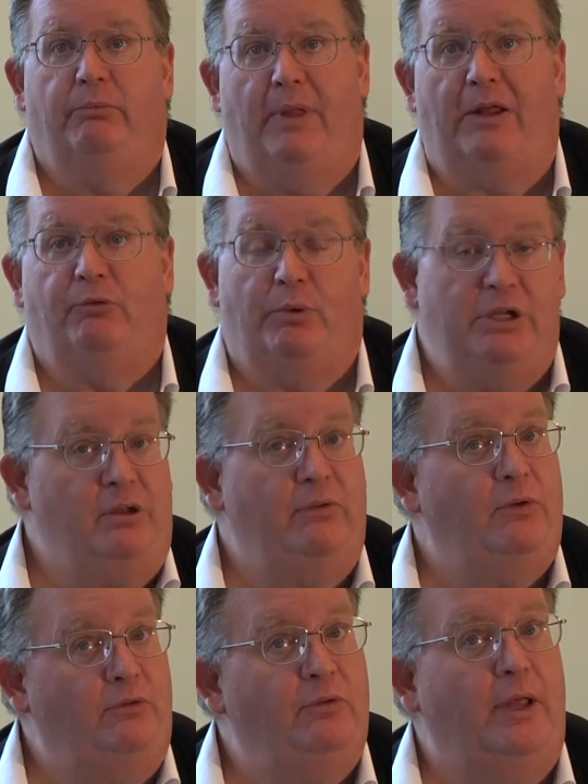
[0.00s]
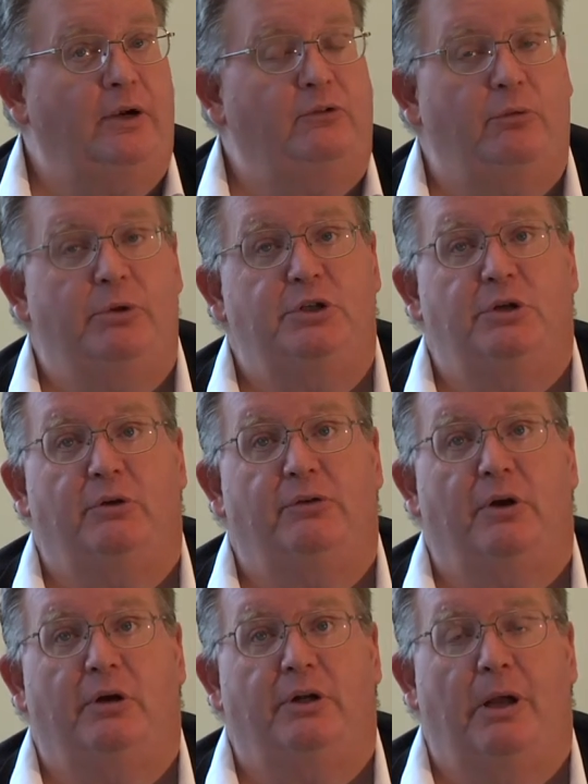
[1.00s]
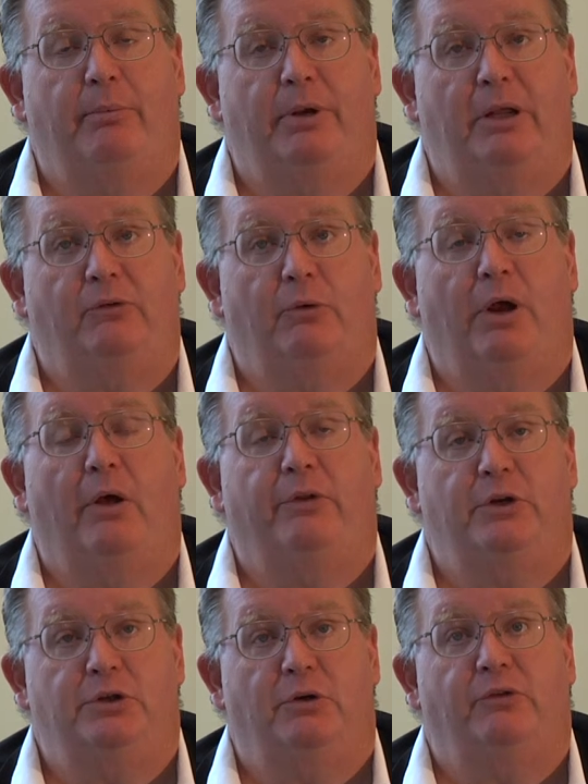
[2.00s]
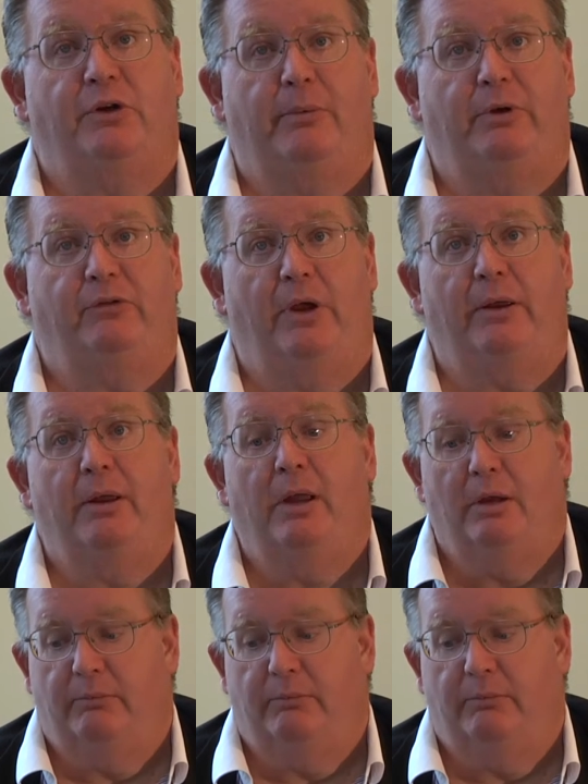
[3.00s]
That's when you get those letters from insurance card companies or health insurance companies say,